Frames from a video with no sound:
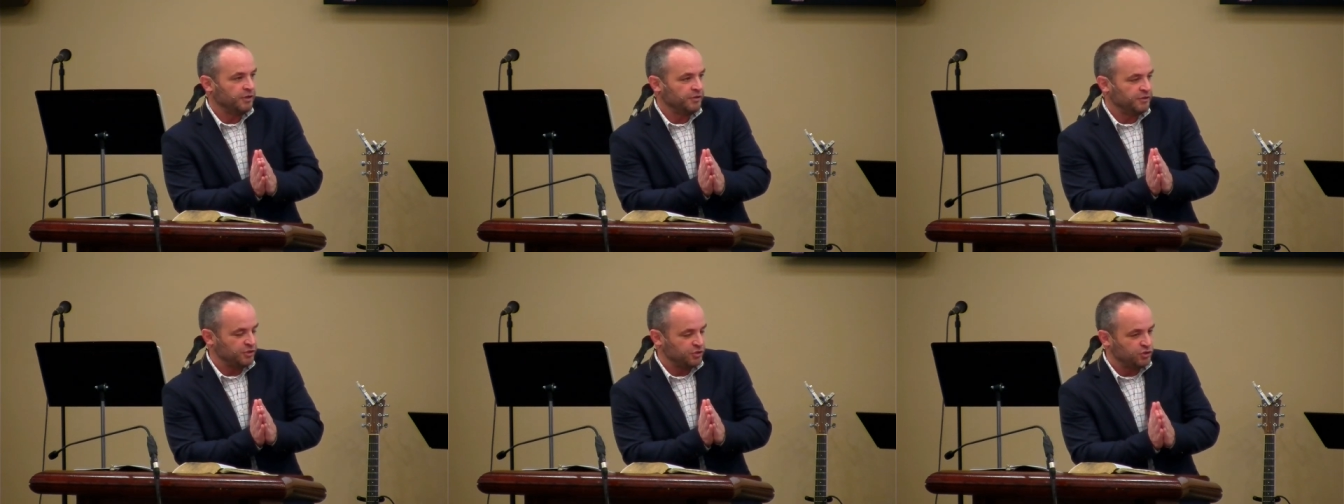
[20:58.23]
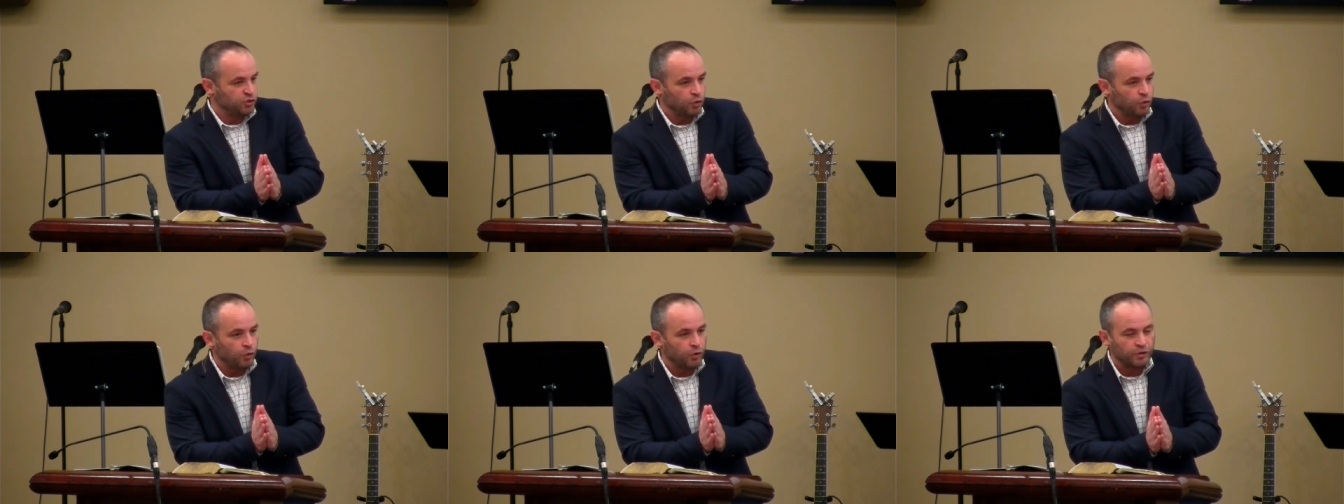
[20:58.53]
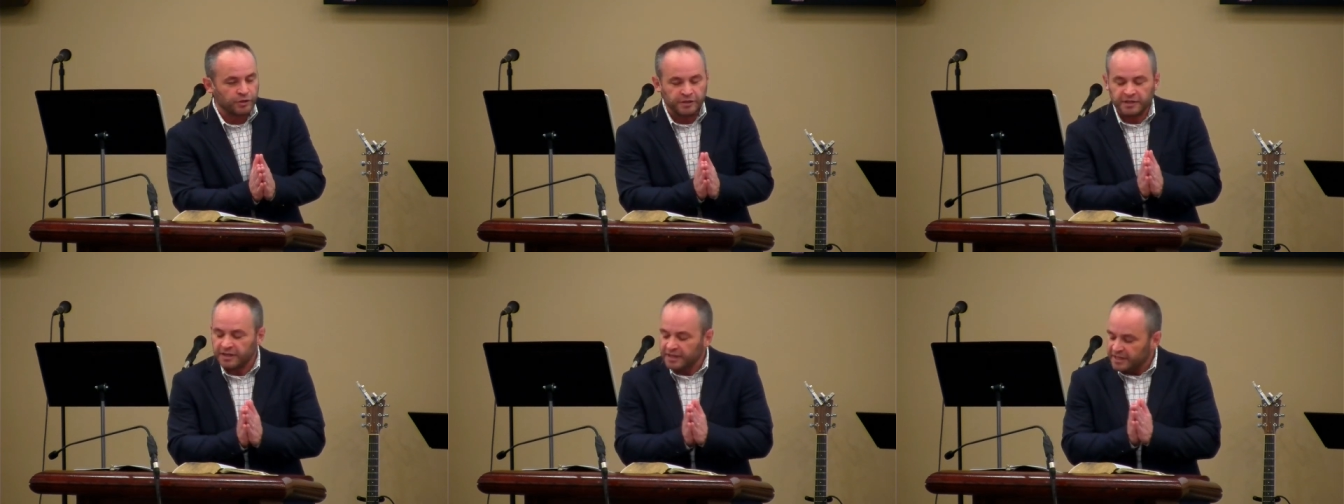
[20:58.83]
the
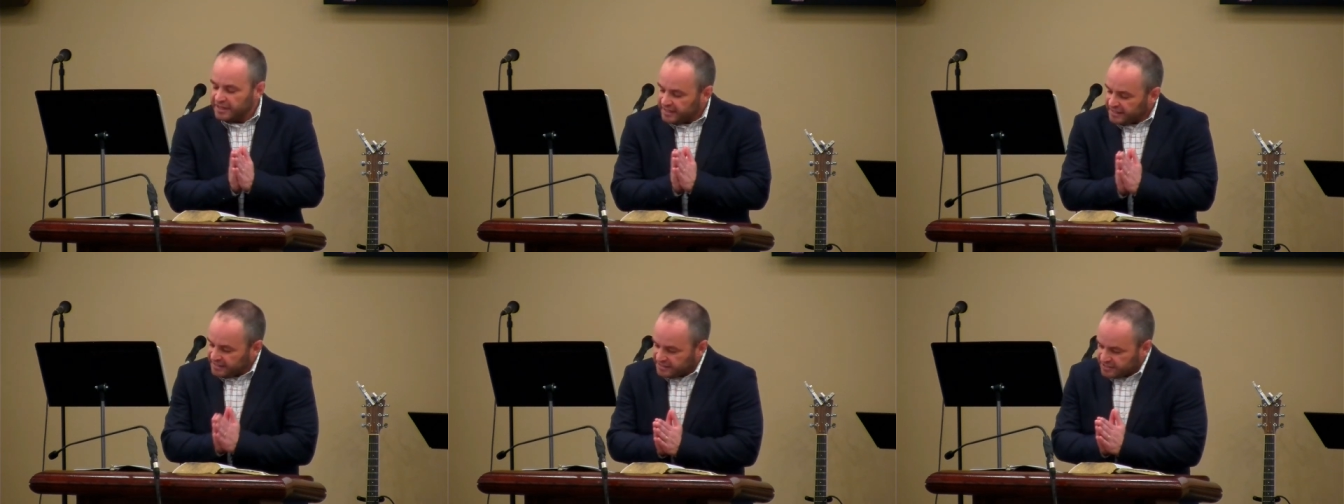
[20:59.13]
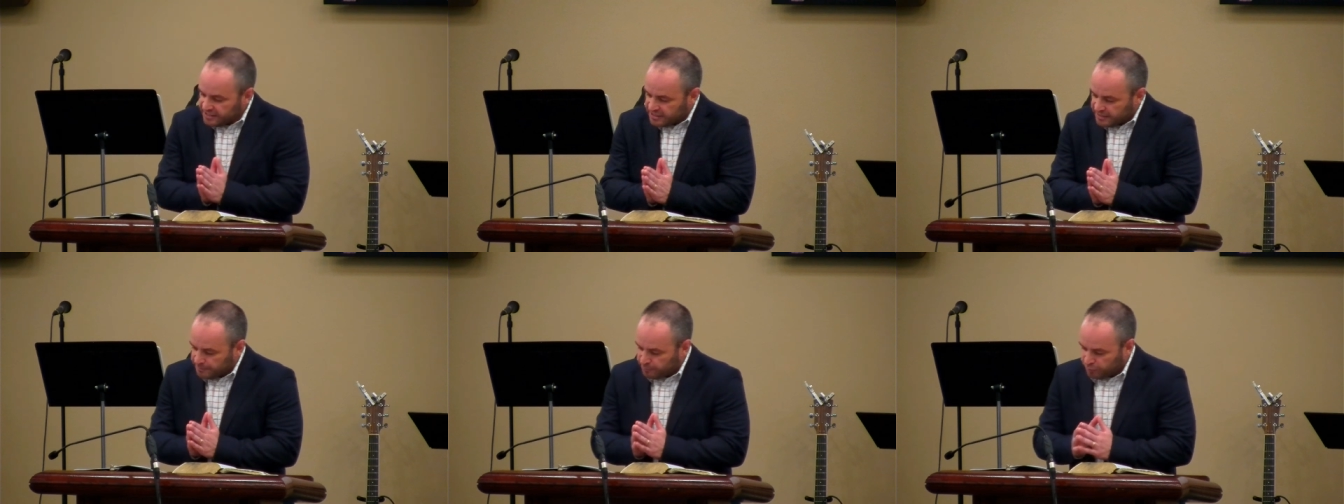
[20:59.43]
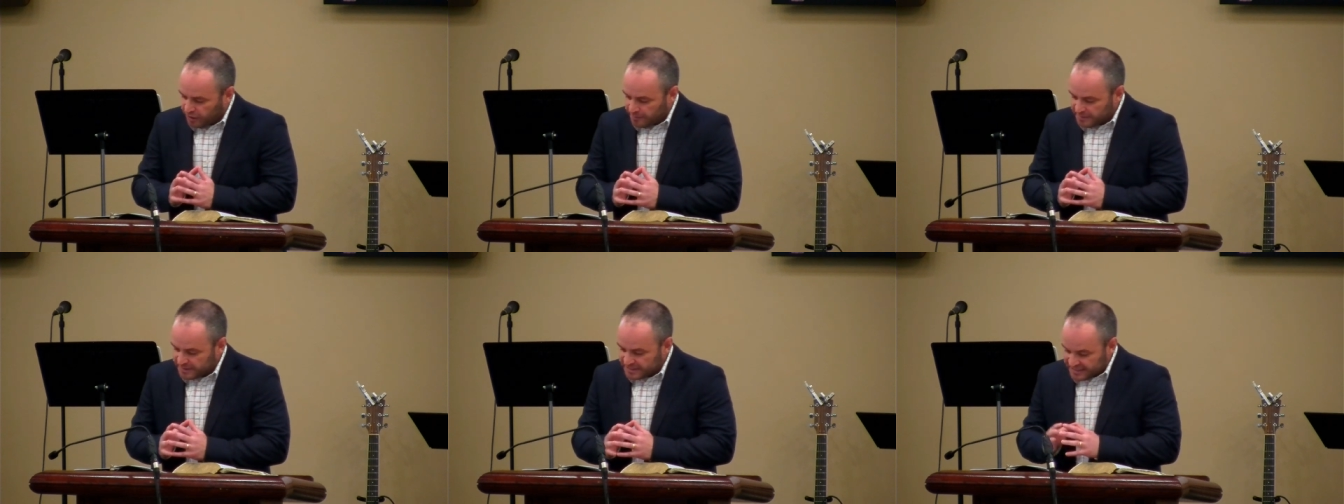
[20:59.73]
Jordan into the
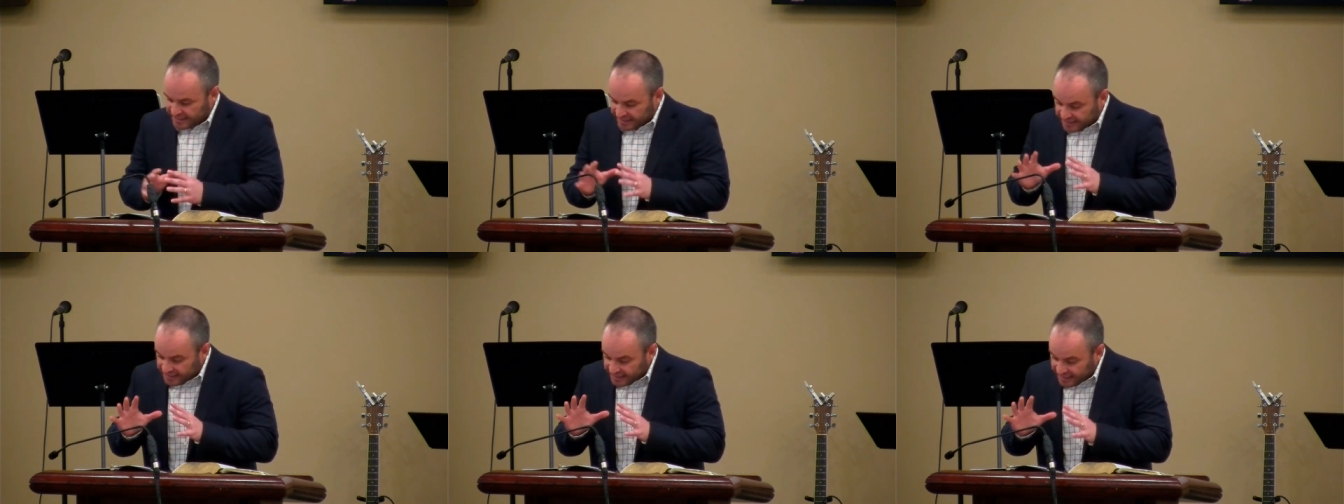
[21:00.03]
promised land.